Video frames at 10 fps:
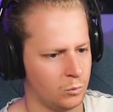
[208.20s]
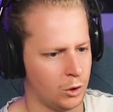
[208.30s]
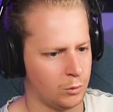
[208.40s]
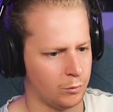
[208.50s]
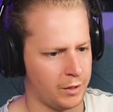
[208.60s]

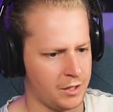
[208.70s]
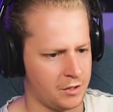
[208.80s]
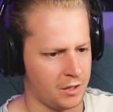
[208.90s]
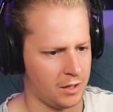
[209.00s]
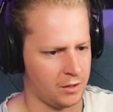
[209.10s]
World will Come
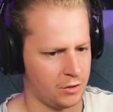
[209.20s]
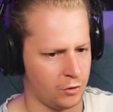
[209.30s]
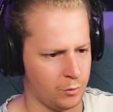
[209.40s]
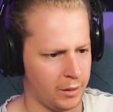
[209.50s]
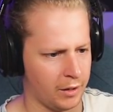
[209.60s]
reset here. in
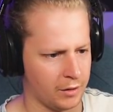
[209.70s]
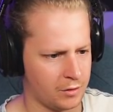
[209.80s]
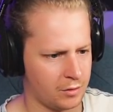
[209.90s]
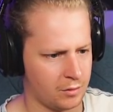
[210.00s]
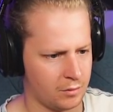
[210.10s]
two
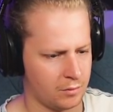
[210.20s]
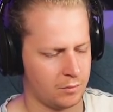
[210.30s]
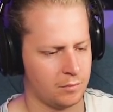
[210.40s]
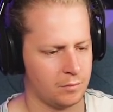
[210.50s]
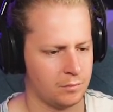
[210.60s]
minutes. Bonus was
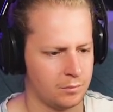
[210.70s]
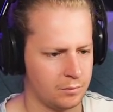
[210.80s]
killed by